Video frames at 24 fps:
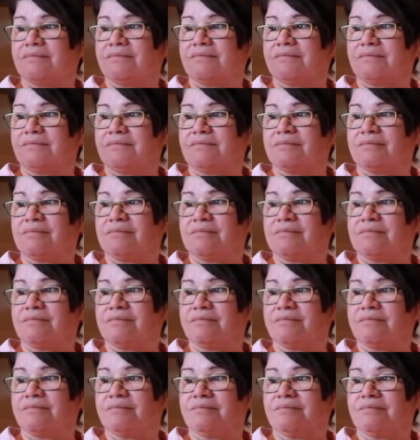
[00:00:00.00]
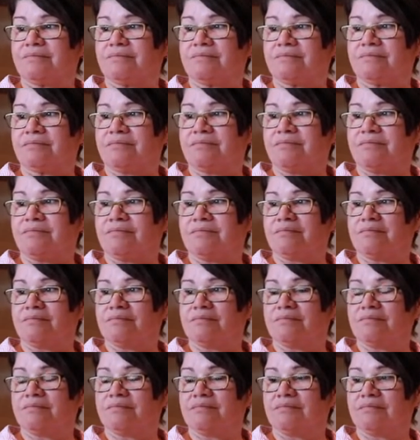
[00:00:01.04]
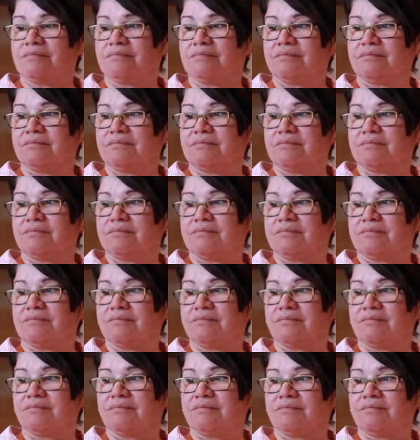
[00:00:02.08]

[no speech]